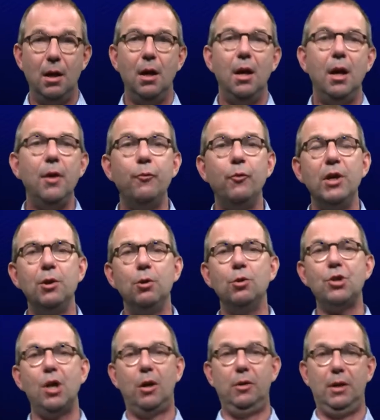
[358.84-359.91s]
If we use
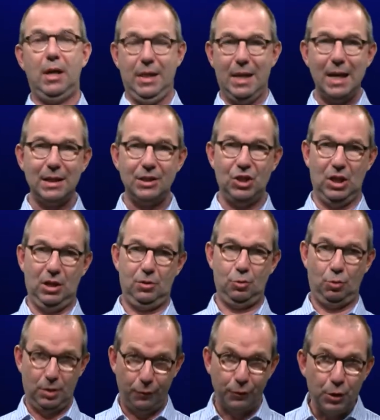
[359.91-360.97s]
our analogy to
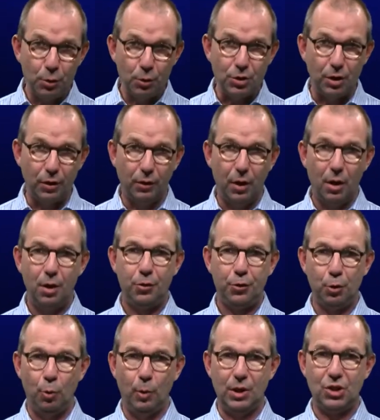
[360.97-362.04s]
diffusion
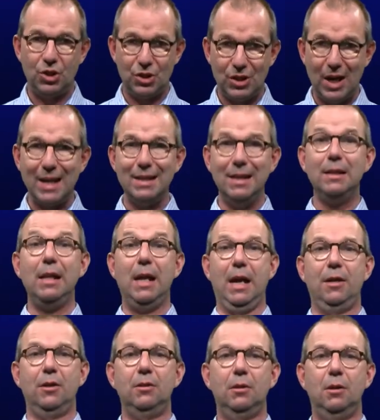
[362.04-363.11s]
through a stagnant layer,